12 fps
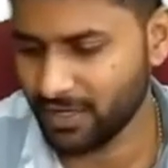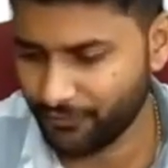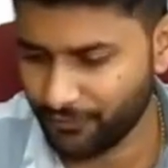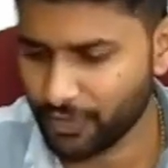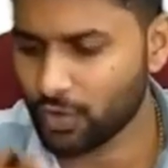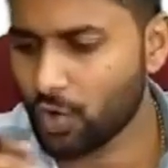
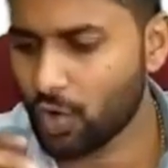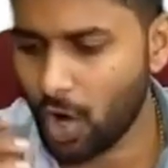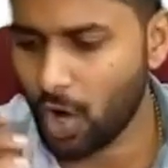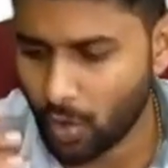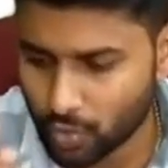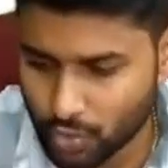If you know
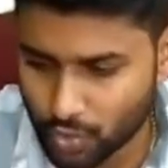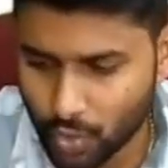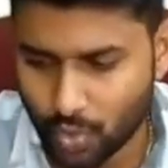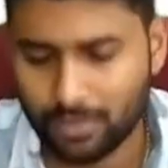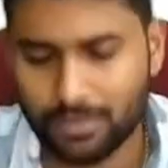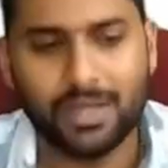how
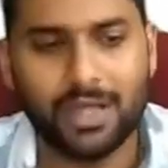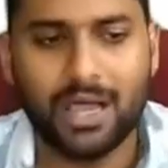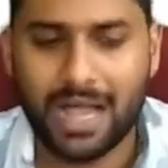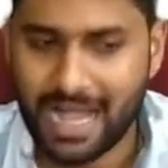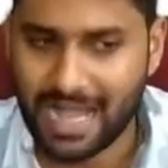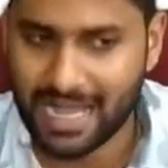to
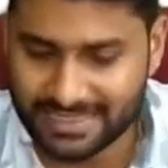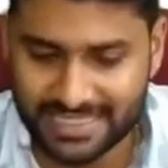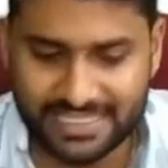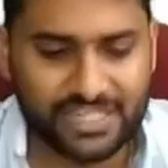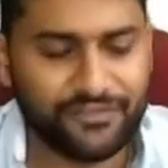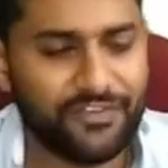
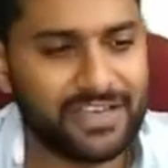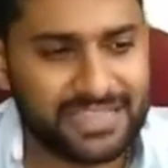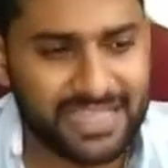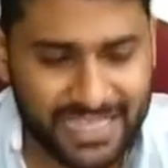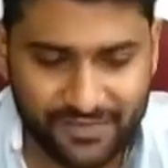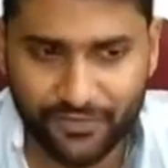identify
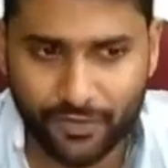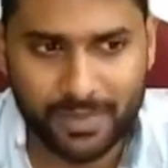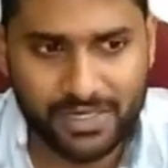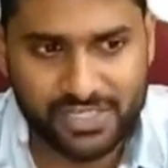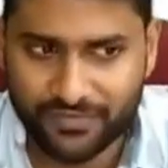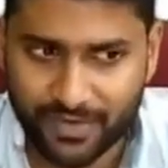the
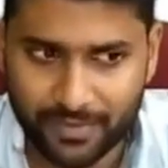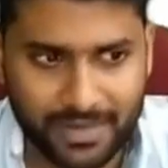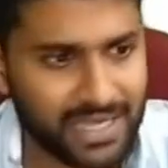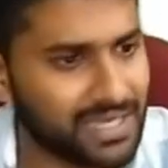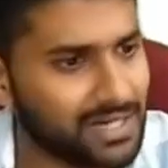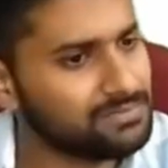information from
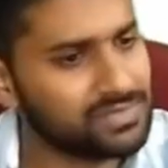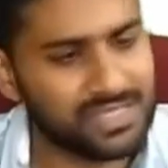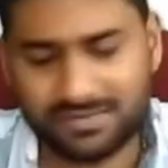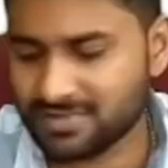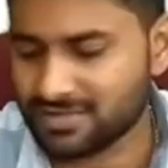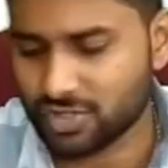diagram,
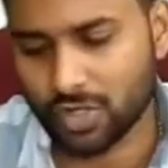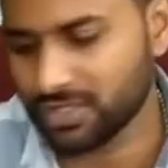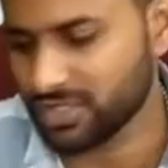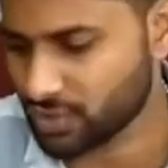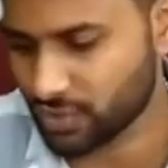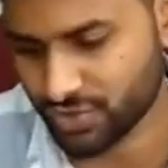just solve
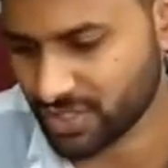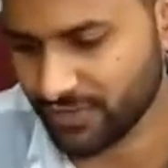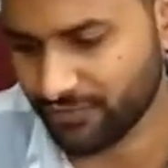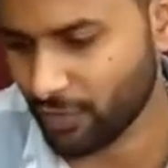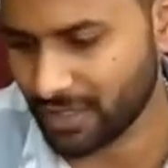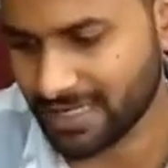this question.
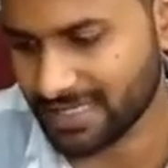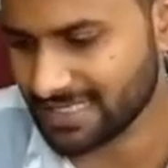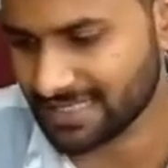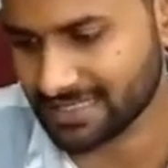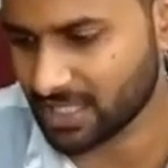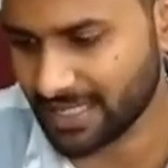If you
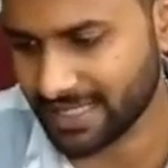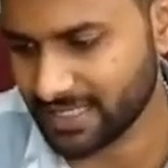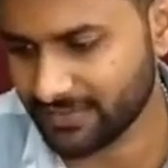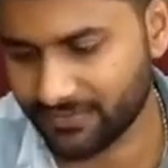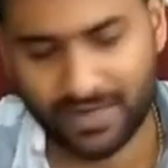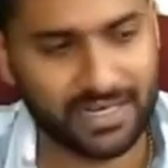understand that
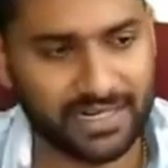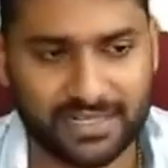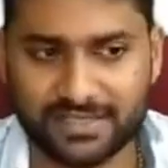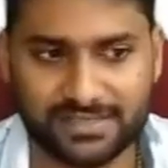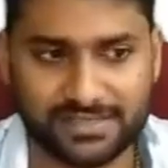identity.